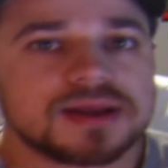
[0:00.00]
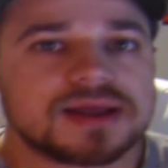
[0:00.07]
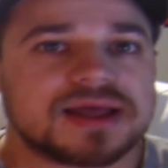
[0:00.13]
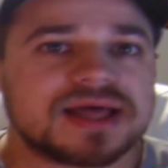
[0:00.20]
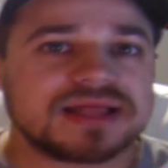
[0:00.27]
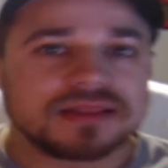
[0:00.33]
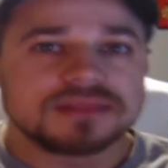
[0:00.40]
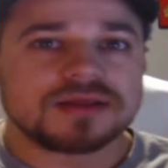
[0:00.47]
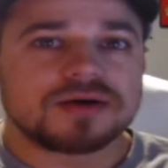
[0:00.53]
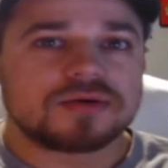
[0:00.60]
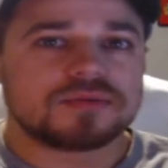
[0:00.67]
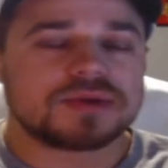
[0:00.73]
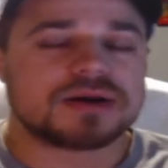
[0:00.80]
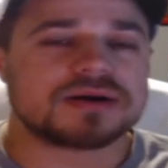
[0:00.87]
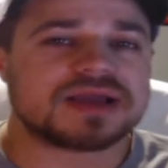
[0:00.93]
Hello,
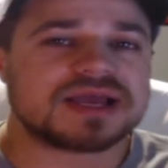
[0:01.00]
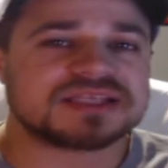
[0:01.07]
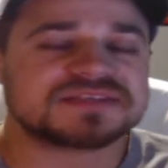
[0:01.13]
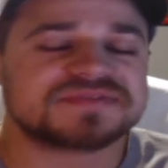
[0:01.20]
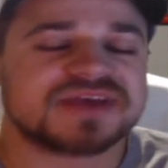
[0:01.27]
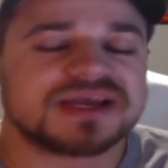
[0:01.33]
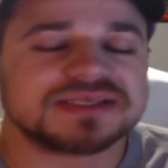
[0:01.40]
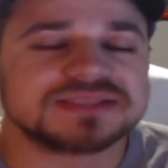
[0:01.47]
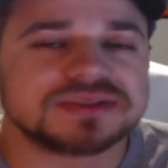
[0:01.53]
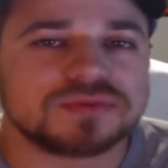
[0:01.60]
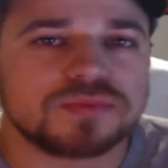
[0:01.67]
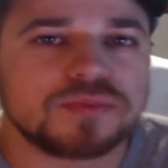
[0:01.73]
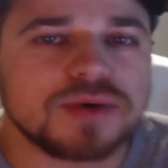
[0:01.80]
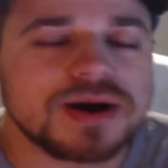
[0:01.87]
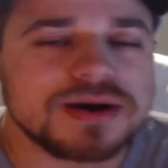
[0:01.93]
Railcats fans, and
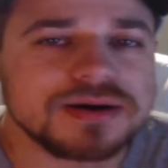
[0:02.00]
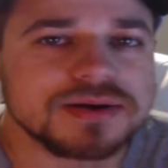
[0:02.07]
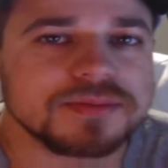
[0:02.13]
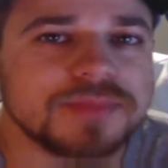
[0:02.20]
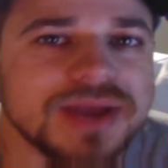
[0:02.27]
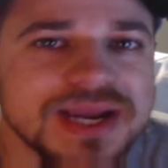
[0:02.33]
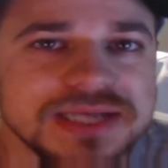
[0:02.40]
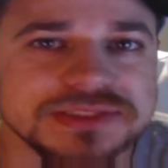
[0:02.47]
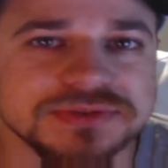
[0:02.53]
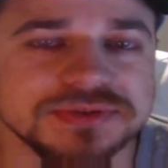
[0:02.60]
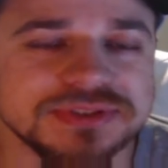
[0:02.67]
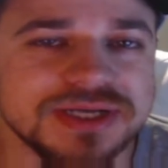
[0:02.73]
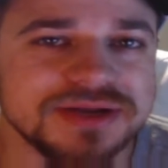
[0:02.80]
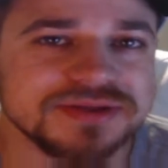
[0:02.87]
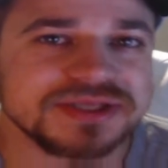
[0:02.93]
welcome back to
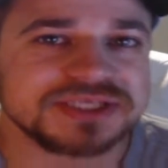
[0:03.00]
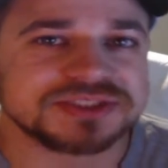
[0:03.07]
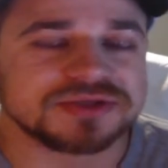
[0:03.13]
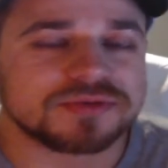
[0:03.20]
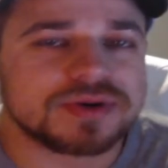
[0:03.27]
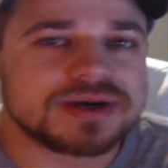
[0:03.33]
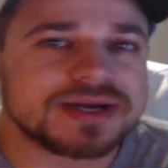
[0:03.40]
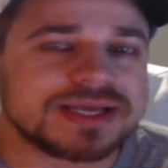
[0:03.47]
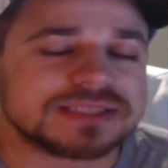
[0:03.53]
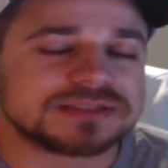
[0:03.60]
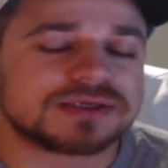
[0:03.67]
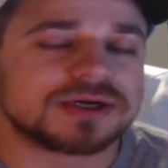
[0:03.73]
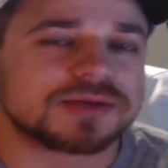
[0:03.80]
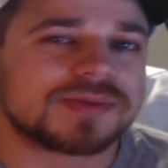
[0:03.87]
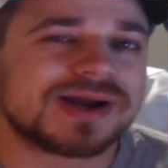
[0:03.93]
another edition of the Railcats
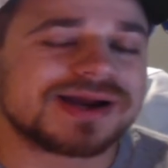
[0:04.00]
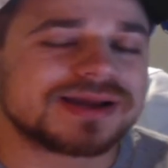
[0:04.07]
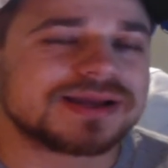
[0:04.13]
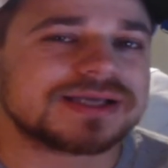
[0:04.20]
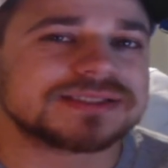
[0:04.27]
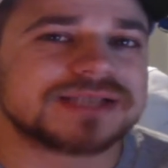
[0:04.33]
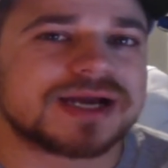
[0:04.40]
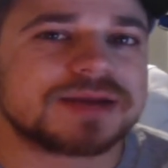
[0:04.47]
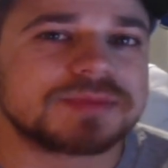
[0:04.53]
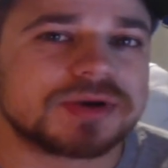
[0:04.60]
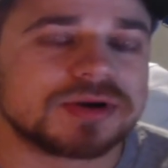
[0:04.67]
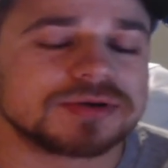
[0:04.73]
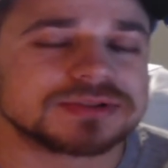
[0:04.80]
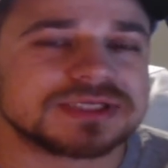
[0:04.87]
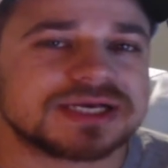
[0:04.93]
Talk Podcast. I'm your
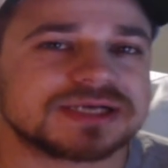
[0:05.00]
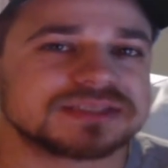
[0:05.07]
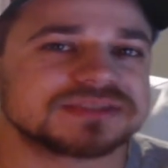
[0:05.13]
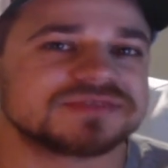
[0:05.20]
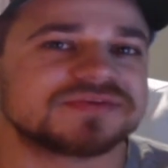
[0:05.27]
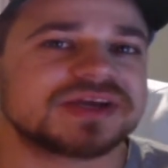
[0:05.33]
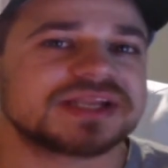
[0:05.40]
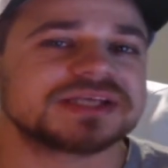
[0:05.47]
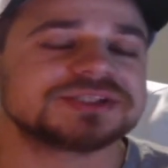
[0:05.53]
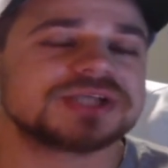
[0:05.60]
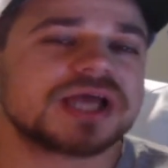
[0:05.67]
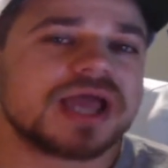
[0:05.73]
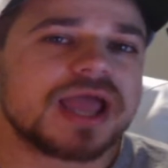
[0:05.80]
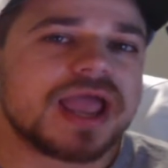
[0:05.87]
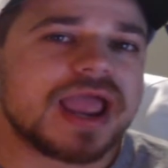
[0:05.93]
host, Council Silvetich,
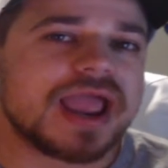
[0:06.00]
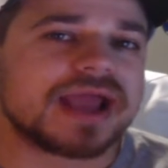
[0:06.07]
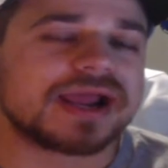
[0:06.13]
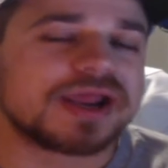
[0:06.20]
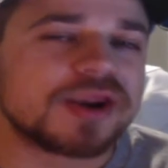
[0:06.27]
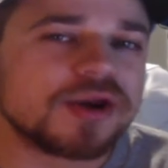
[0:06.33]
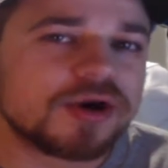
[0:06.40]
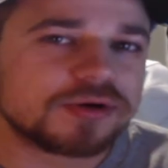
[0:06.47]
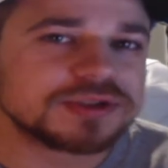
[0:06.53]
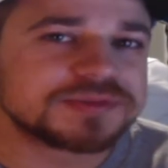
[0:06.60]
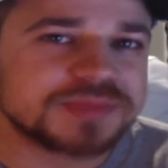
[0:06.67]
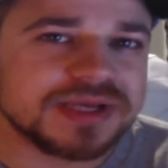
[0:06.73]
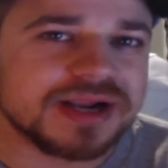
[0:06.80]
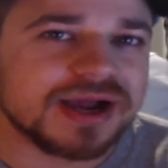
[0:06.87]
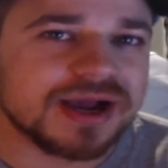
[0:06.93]
and I know it's
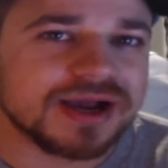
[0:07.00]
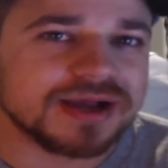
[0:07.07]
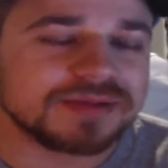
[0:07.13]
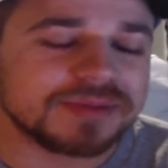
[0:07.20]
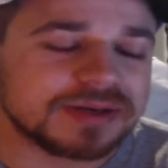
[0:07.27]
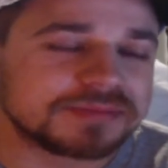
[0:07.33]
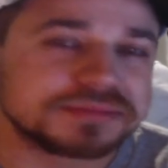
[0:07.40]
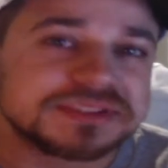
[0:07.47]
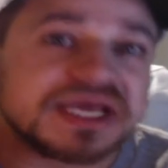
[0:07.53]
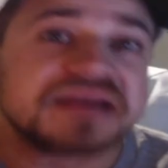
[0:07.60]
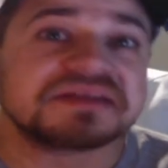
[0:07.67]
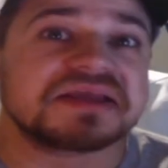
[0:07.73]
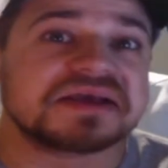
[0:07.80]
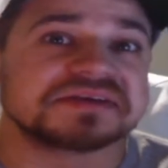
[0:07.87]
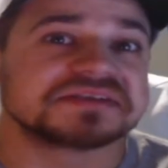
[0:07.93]
been uh, about
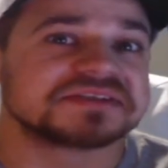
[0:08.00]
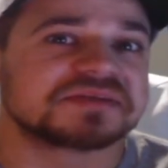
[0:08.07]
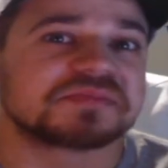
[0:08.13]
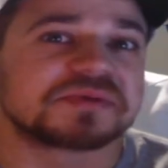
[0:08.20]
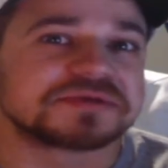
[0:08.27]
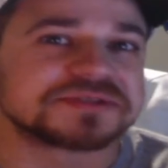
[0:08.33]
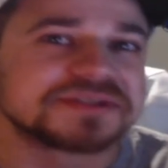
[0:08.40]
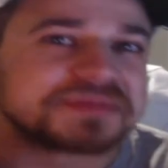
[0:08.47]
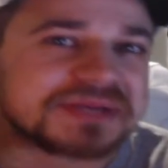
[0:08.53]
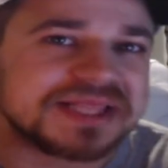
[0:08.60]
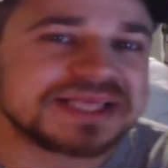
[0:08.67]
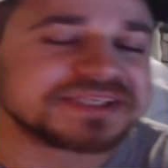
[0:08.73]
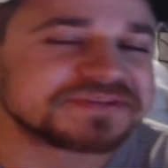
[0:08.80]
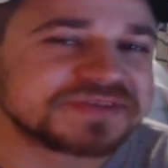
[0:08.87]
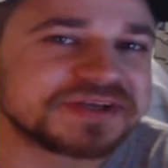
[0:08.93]
10 days since I posted my
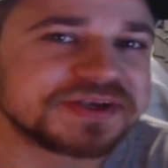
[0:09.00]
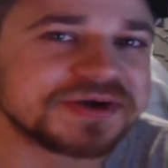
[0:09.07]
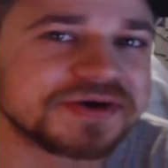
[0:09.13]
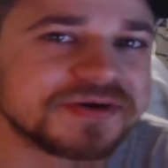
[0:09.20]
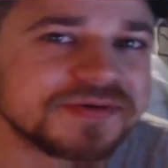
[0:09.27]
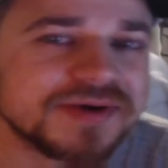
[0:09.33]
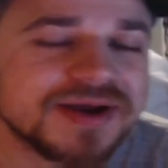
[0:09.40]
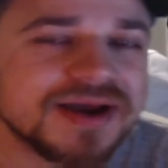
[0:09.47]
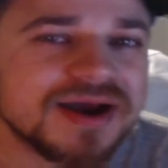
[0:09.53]
last video.